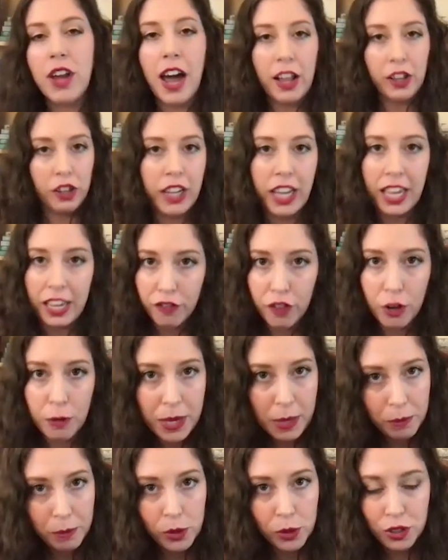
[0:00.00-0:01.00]
are not looking
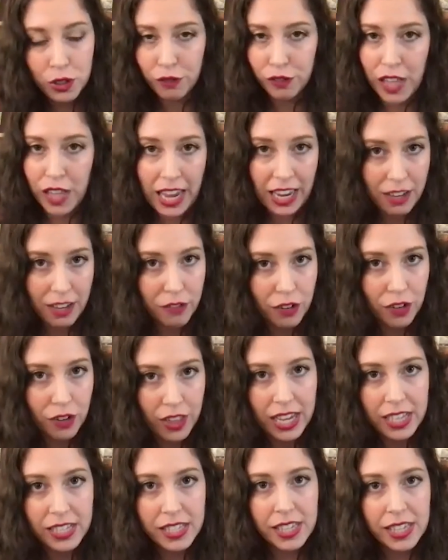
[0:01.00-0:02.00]
for people to fly in for
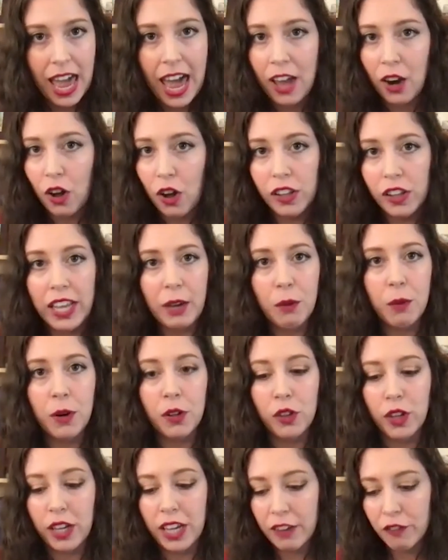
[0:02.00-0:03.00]
this at all. Like,
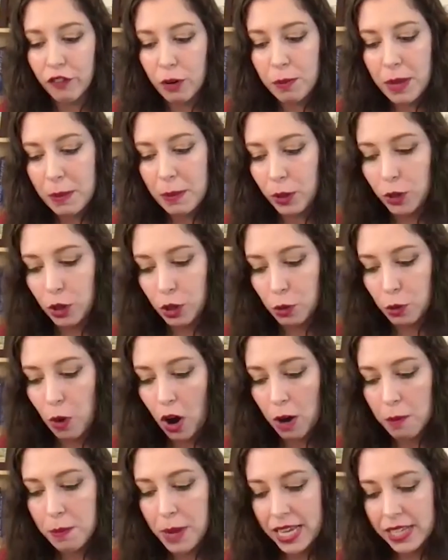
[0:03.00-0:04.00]
we're looking for people who
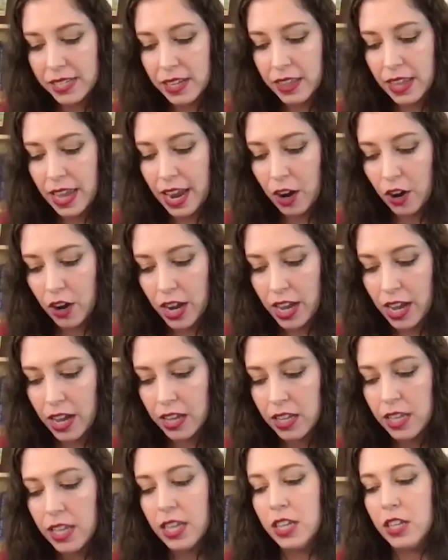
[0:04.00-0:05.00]
are based in the
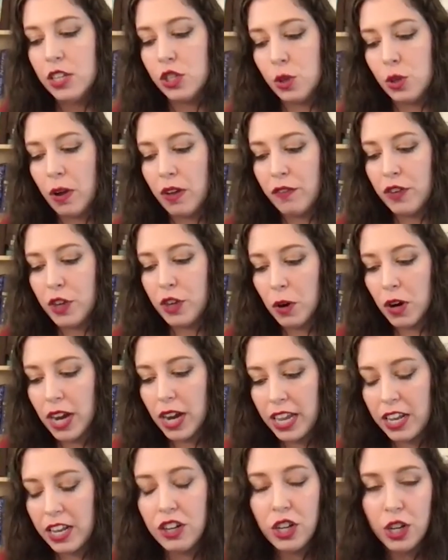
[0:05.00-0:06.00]
area. So if you are
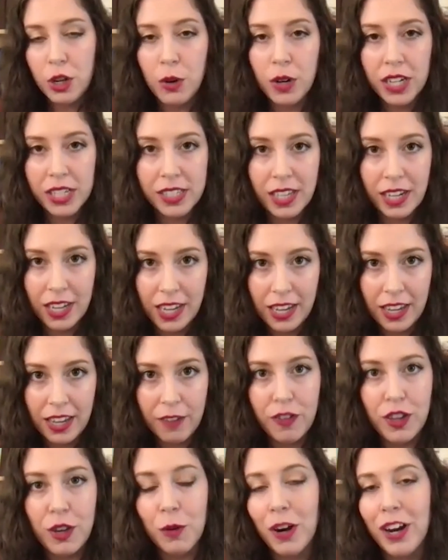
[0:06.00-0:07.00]
in New York City,
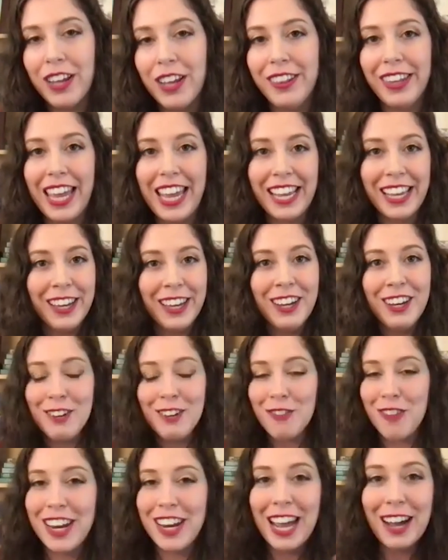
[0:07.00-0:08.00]
if you are in like
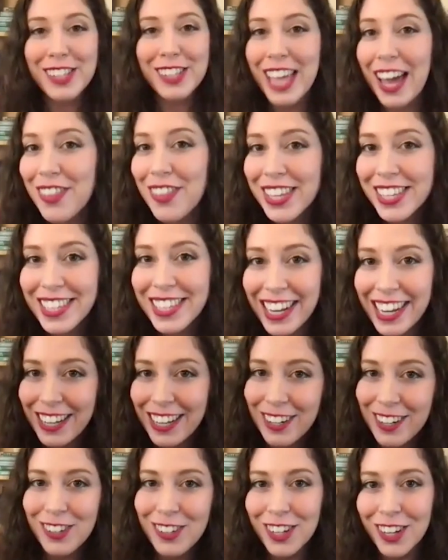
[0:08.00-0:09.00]
right outside the
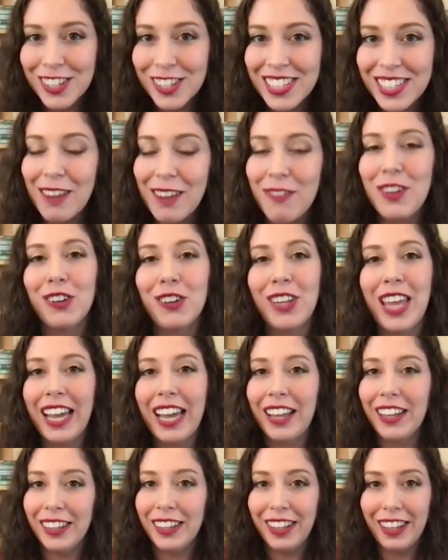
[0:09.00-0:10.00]
city in New Jersey, if you're
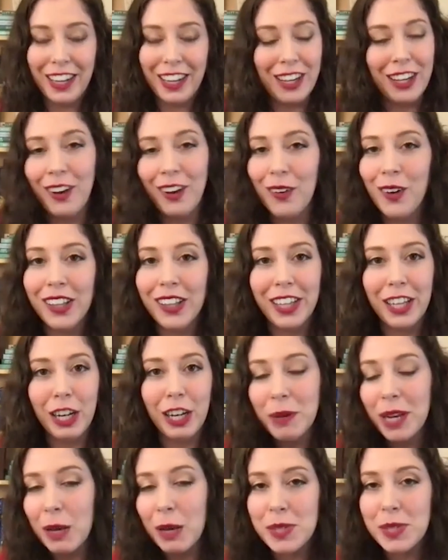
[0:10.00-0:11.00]
like, a
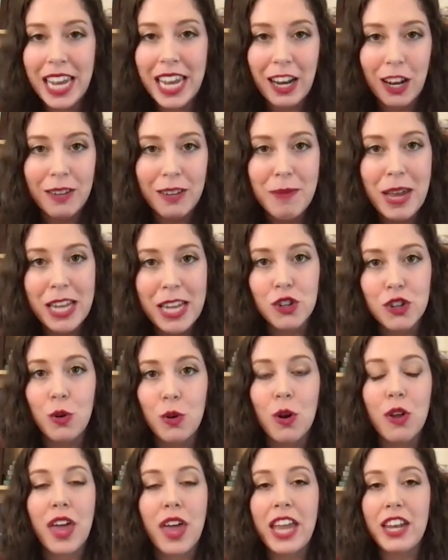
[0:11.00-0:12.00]
little bit upstate on Metro
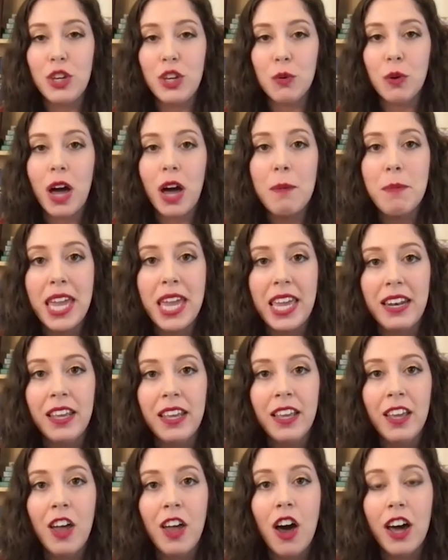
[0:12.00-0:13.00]
North and you come
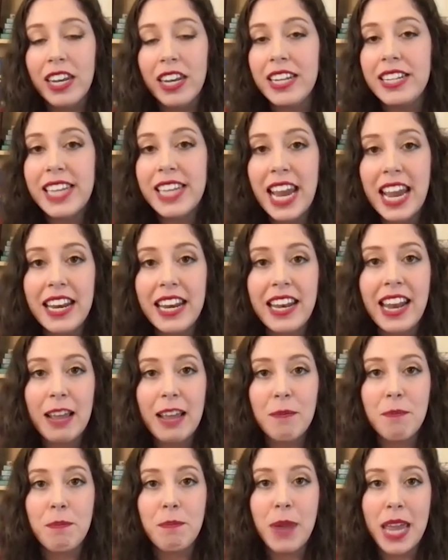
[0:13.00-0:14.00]
in on a
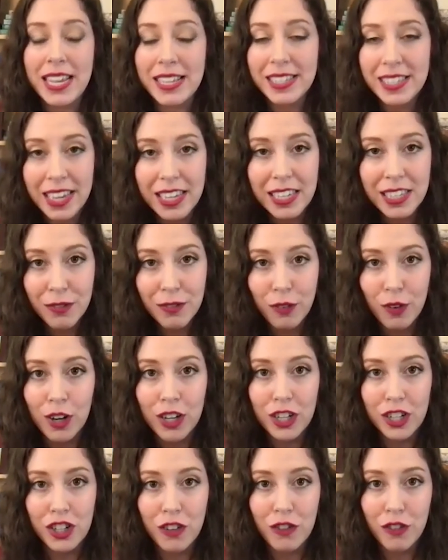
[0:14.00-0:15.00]
day-to-day basis
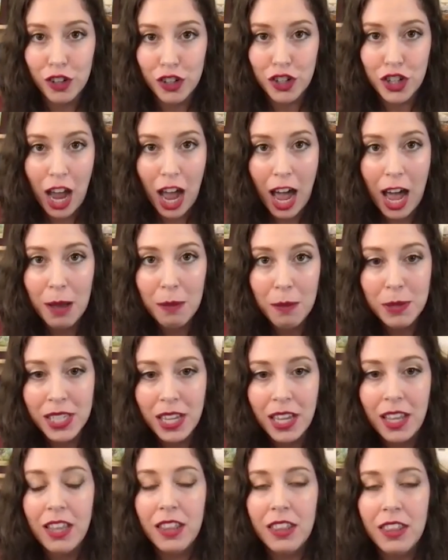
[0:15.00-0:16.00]
for jobs,
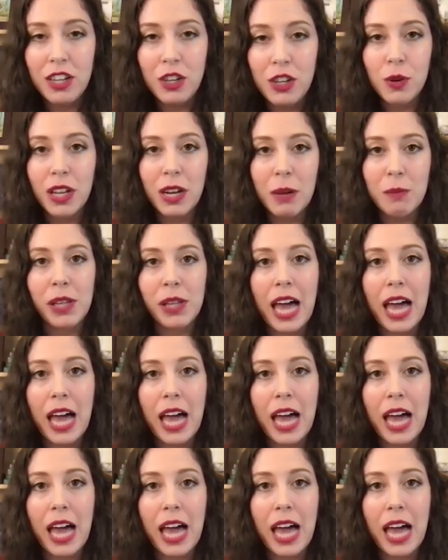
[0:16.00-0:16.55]
then you can